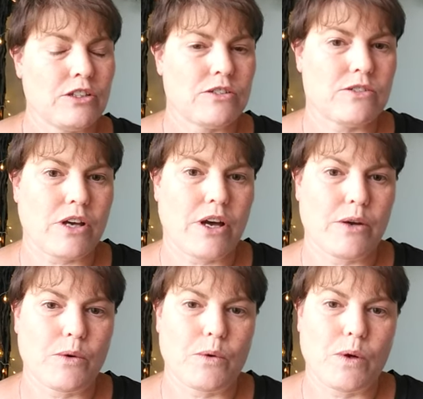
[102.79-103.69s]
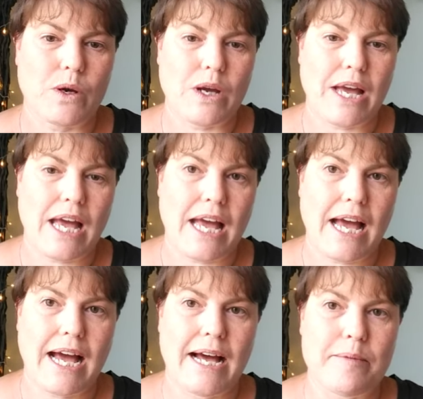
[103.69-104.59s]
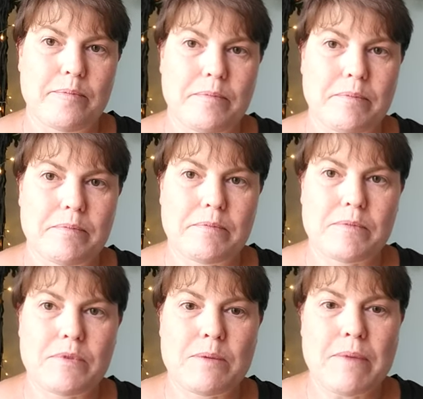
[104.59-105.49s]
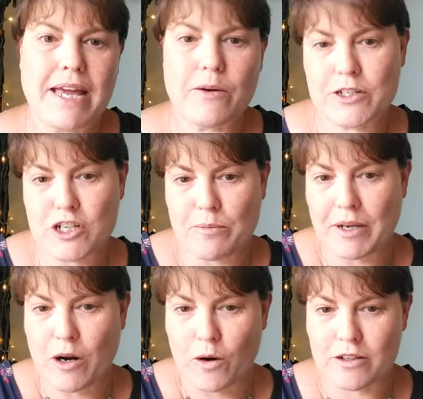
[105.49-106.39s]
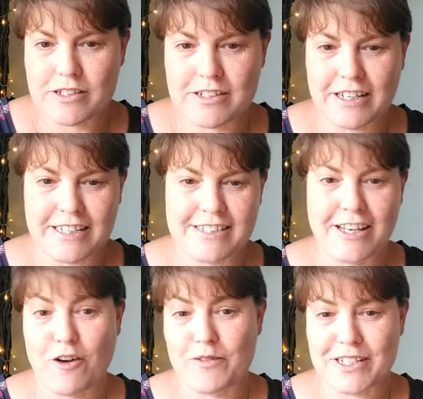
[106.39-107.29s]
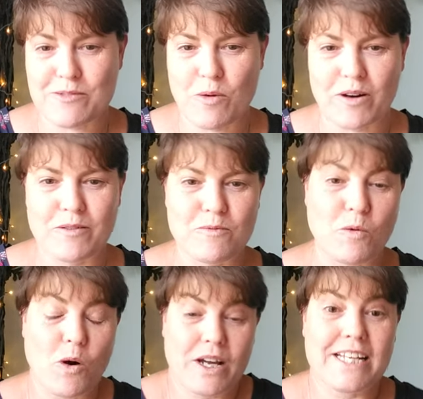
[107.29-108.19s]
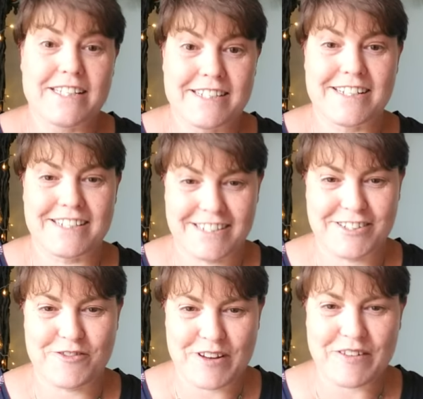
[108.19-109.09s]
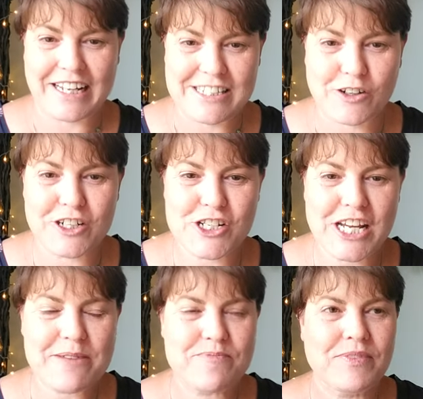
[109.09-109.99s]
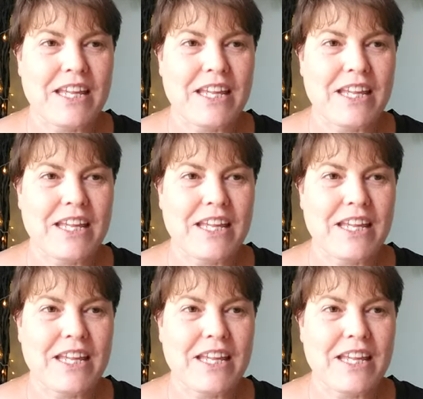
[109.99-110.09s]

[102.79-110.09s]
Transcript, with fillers: So um, the main question I've been asked is the obvious one, what is distance reflexology